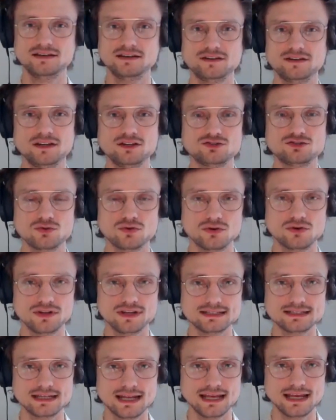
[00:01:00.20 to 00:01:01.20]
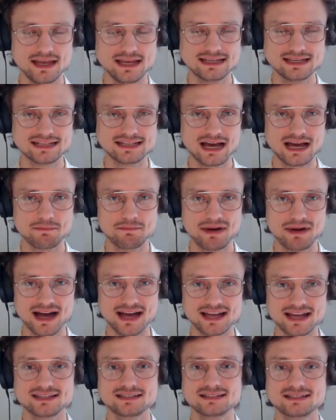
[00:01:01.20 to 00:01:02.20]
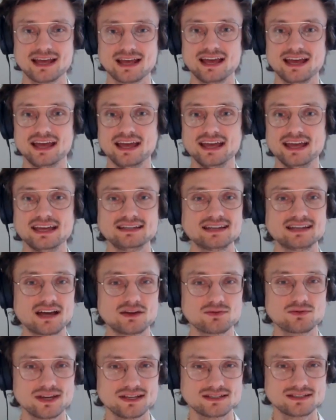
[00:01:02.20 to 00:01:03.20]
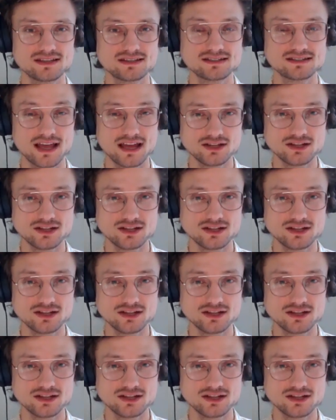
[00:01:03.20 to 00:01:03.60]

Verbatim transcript: Tiffany Jewell is an anti bias, anti racist